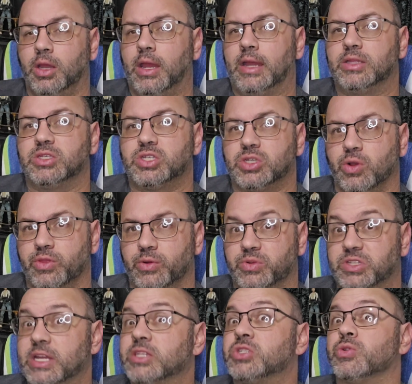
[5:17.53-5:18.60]
And so there was
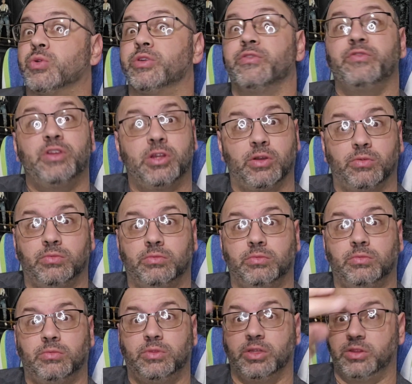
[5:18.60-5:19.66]
that sort of,
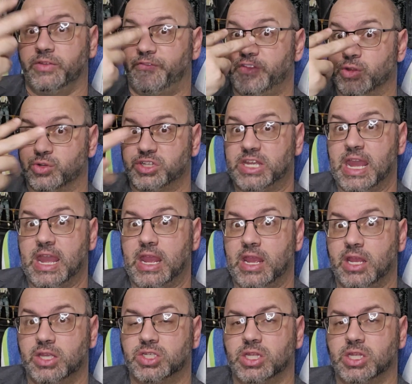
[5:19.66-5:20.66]
the fierce gaze.